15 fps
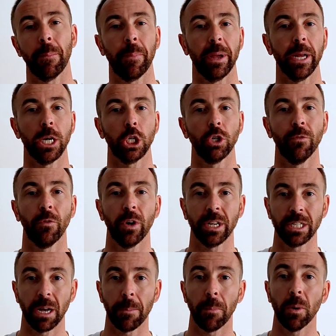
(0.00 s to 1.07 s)
preparation, for
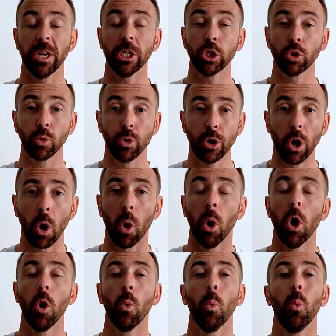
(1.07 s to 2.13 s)
example, is to know
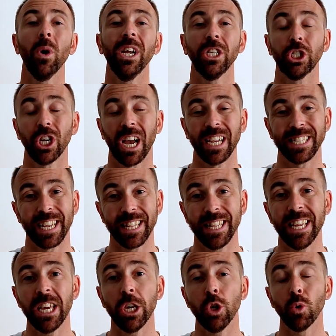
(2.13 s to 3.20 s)
which
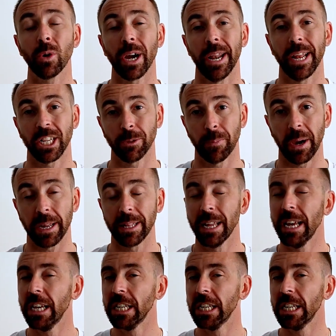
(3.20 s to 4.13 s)
SID you can expect.